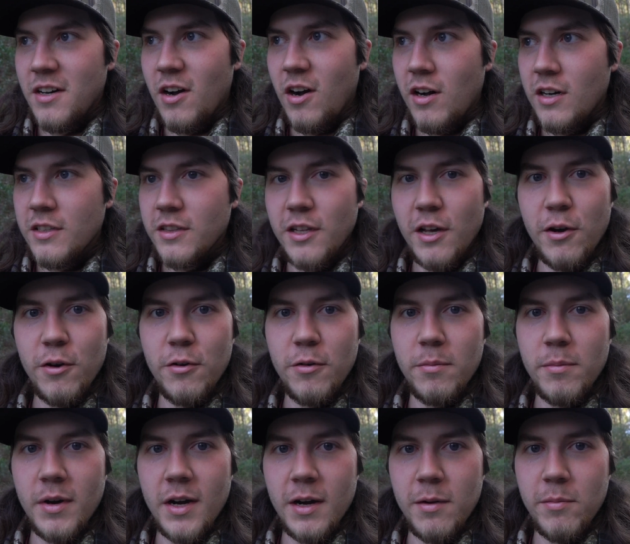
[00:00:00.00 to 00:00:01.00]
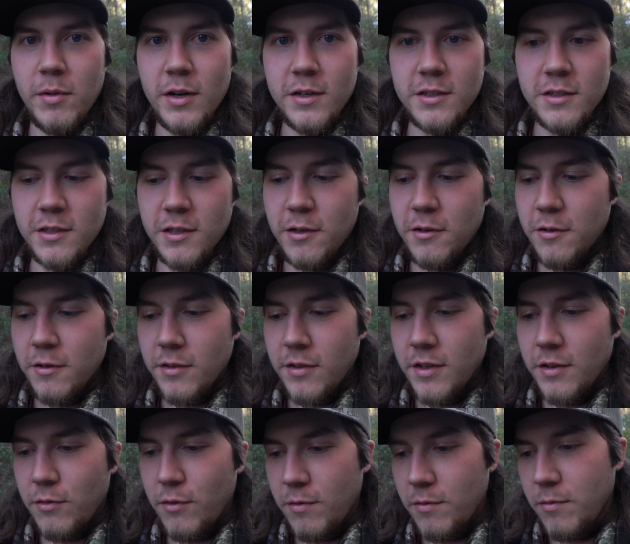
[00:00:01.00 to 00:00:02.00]
unload my muzzleloader
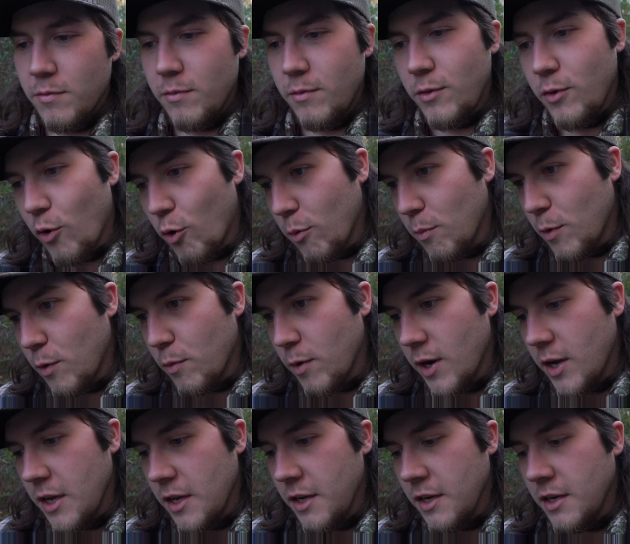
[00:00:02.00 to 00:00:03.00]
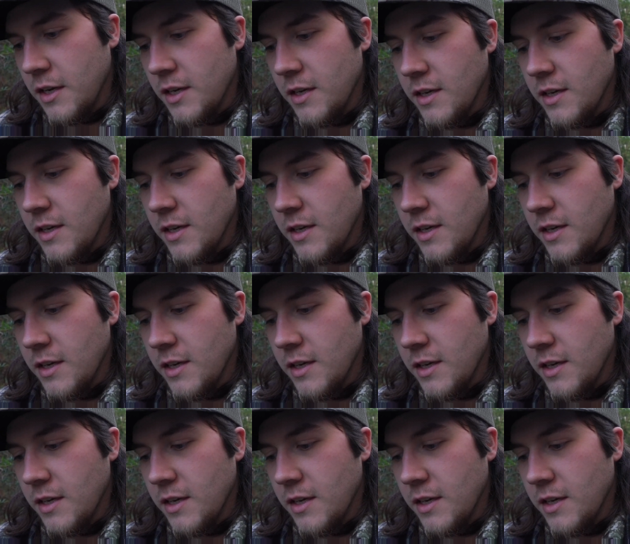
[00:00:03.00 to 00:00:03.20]
the normal way.